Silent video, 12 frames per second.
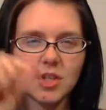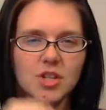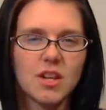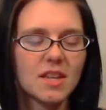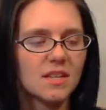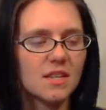
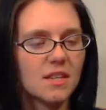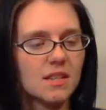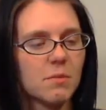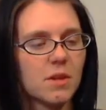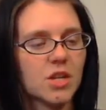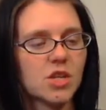just a
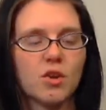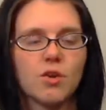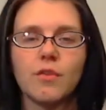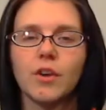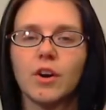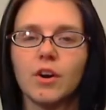smidge
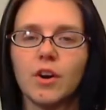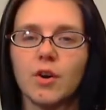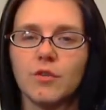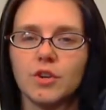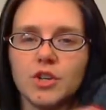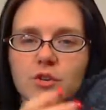
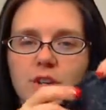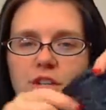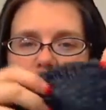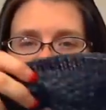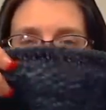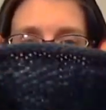over 2
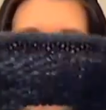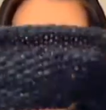inches,